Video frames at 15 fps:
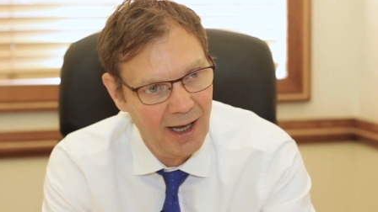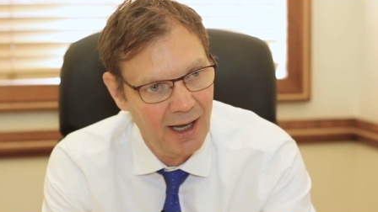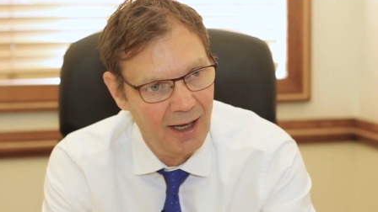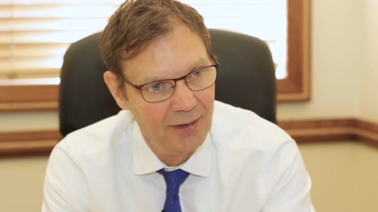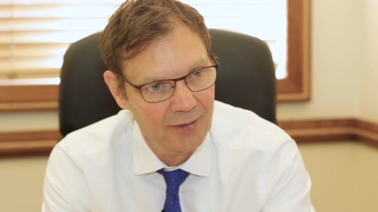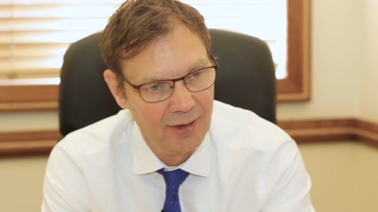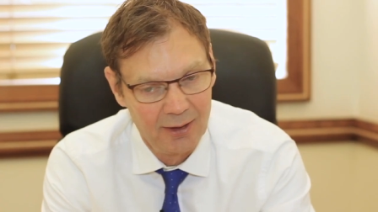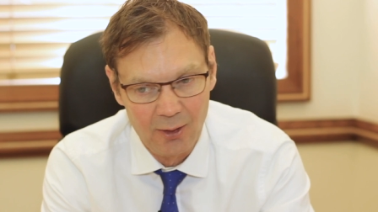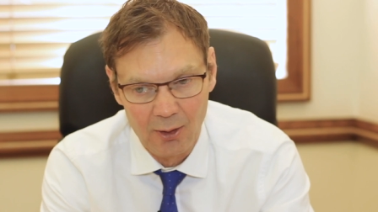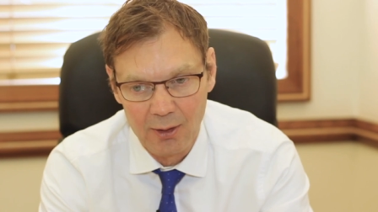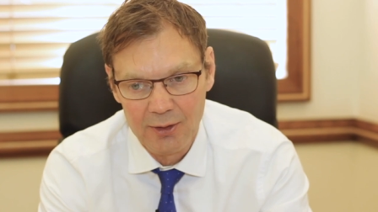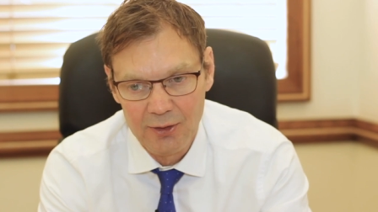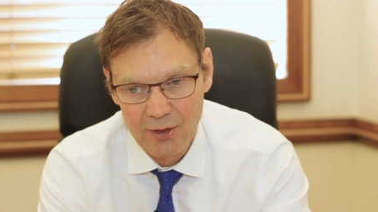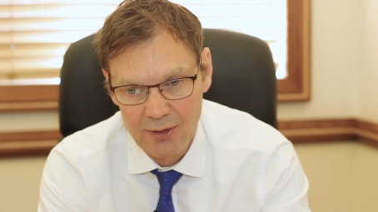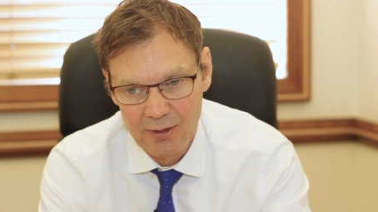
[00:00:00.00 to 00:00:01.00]
And they've
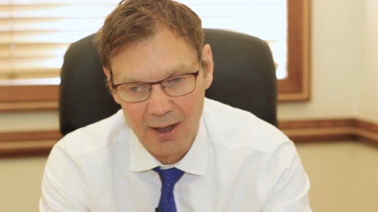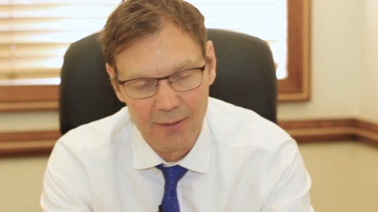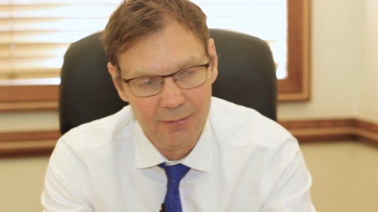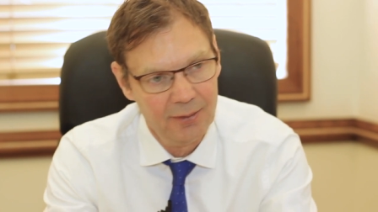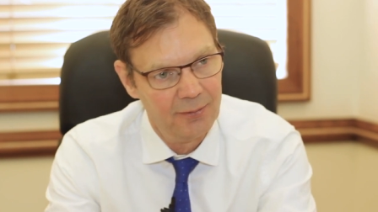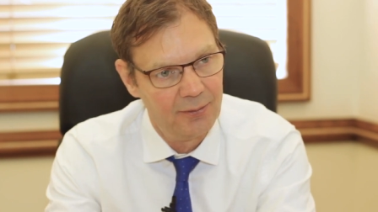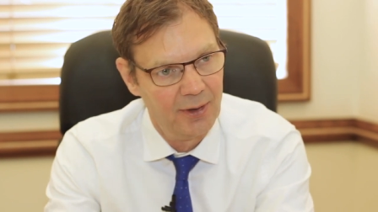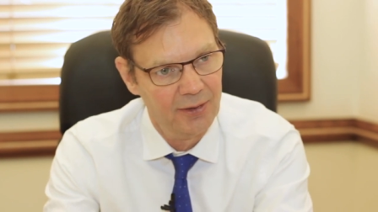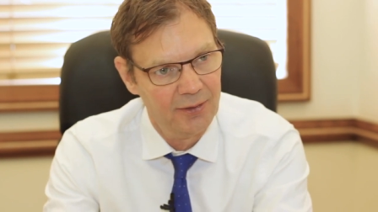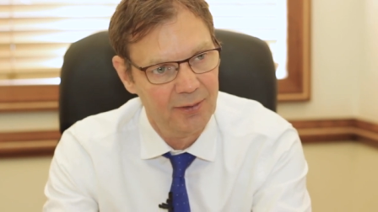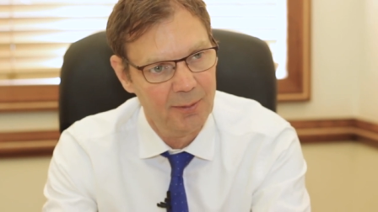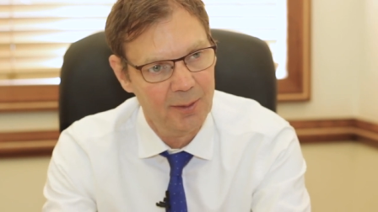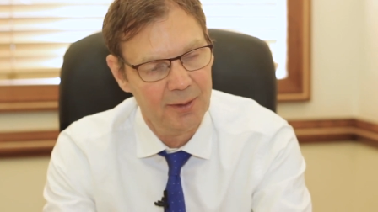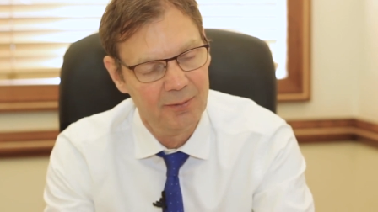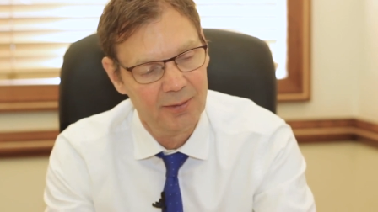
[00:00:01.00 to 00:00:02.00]
got a new life in front
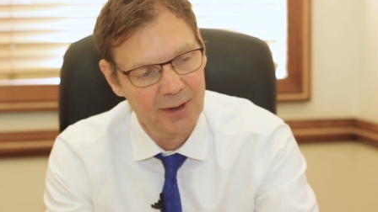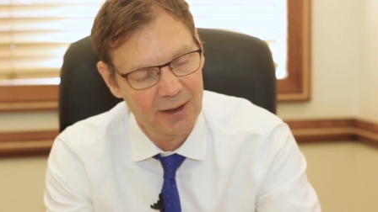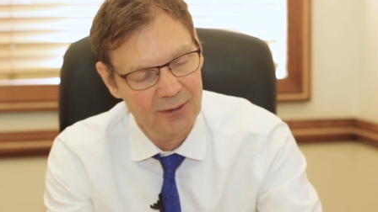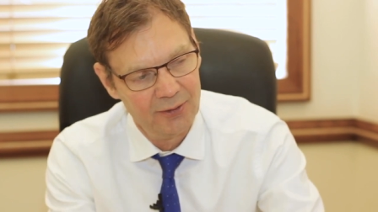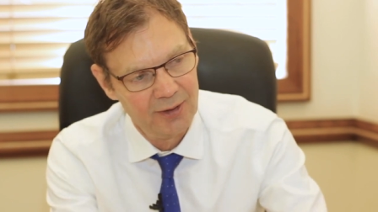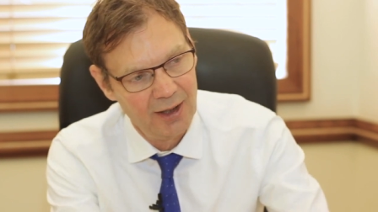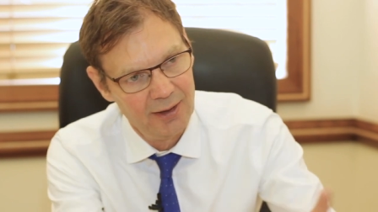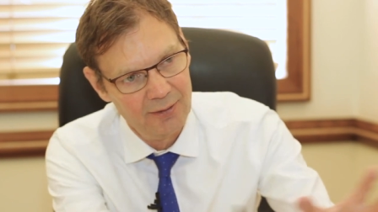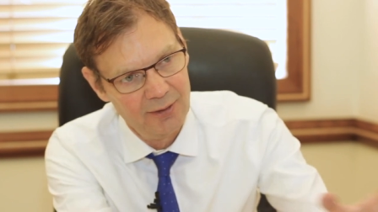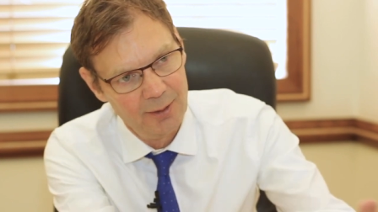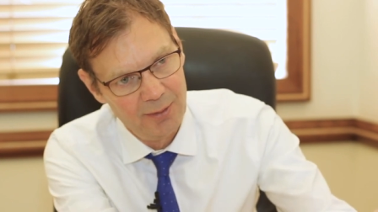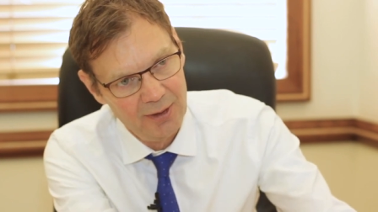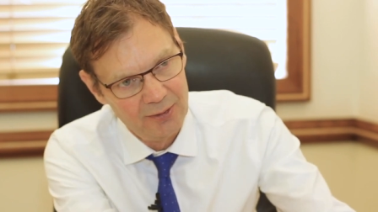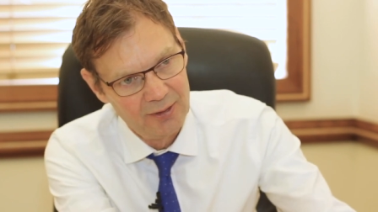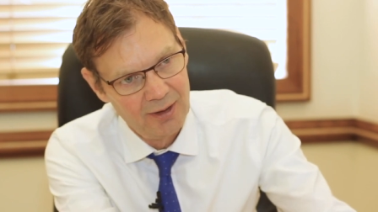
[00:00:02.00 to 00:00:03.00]
of them. Instead of an
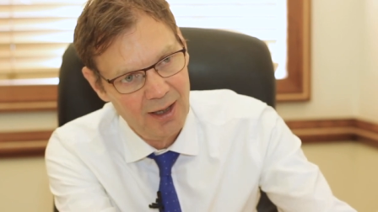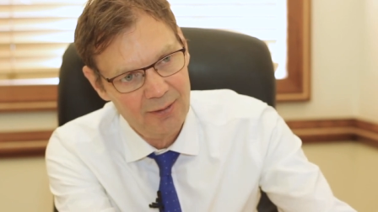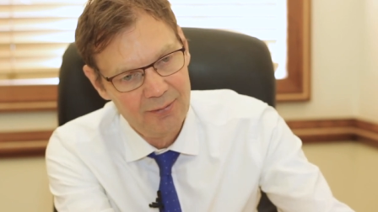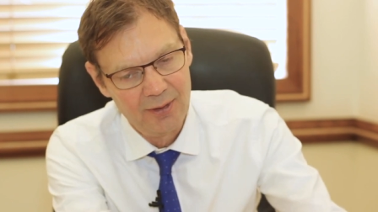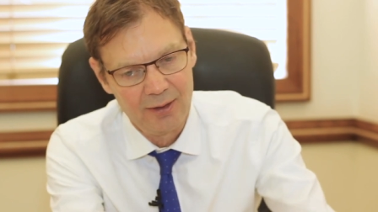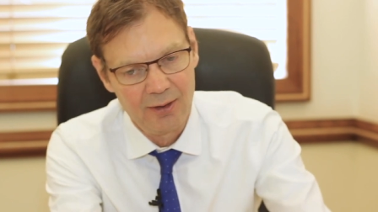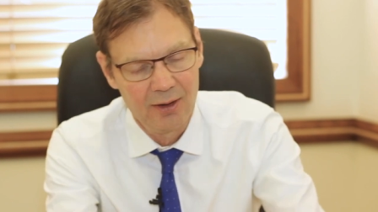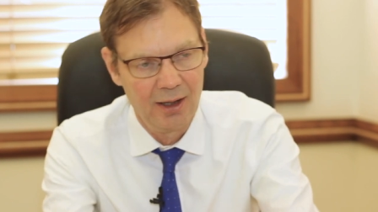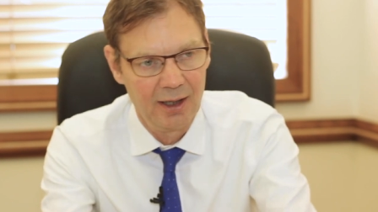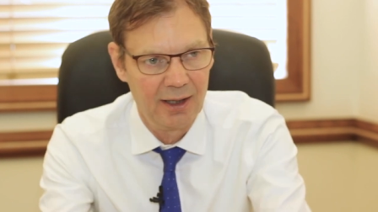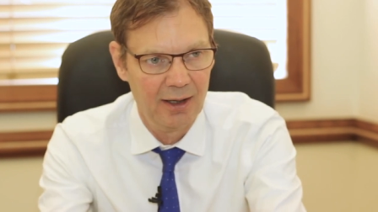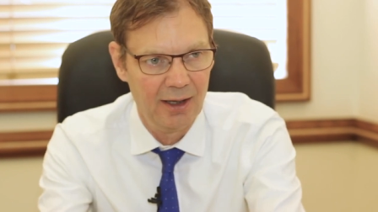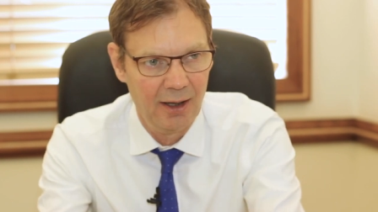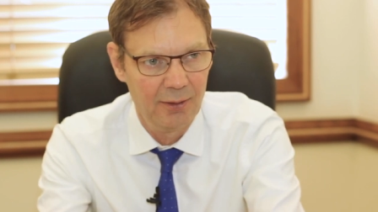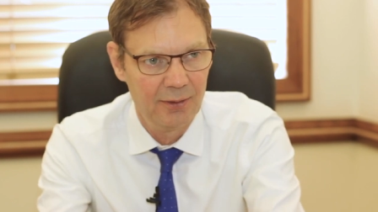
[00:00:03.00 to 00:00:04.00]
obese life, they've got
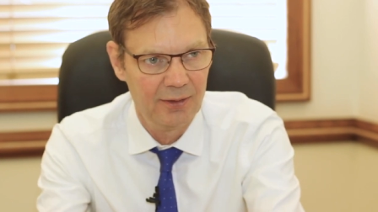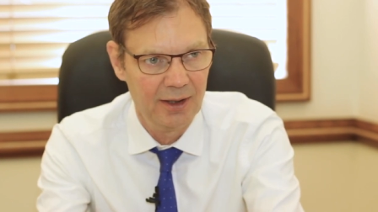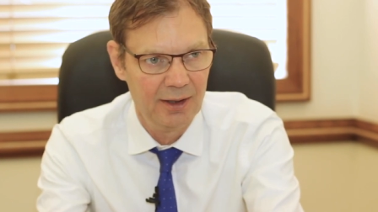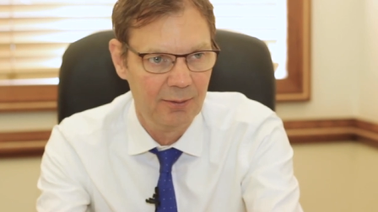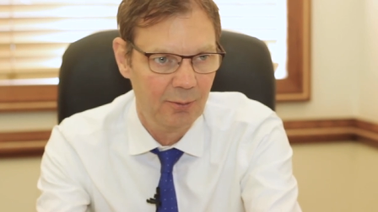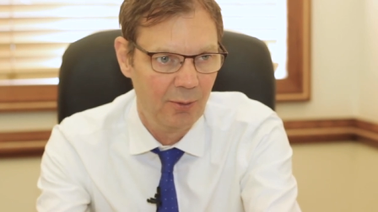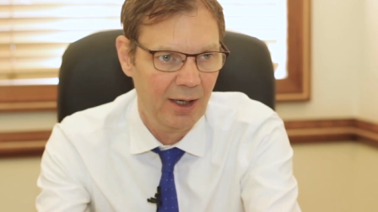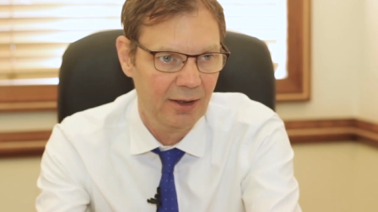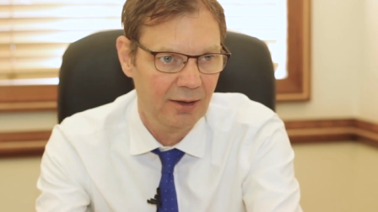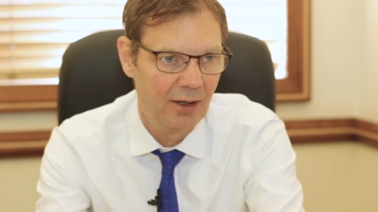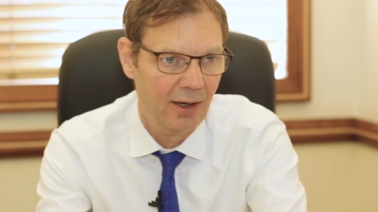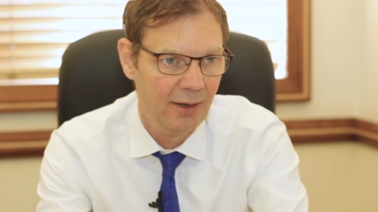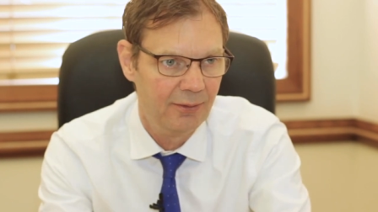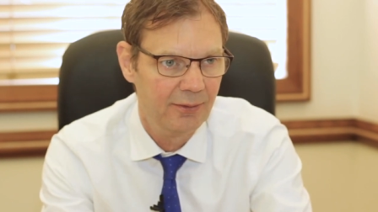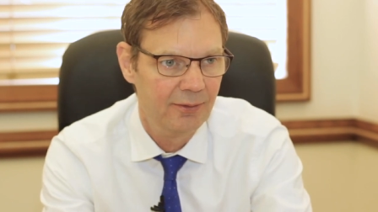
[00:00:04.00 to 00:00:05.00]
like a healthy weight
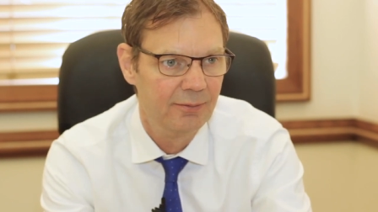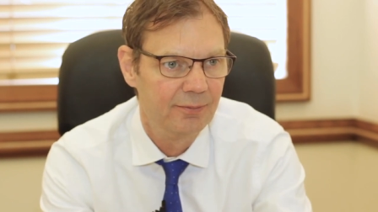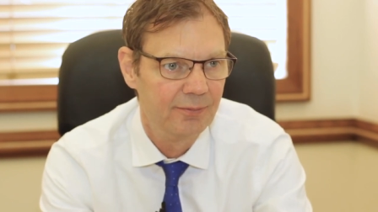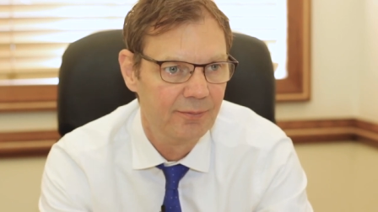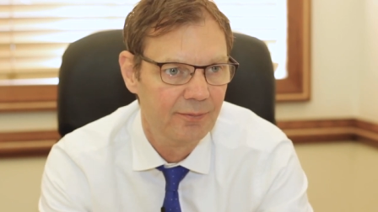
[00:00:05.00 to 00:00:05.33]
life.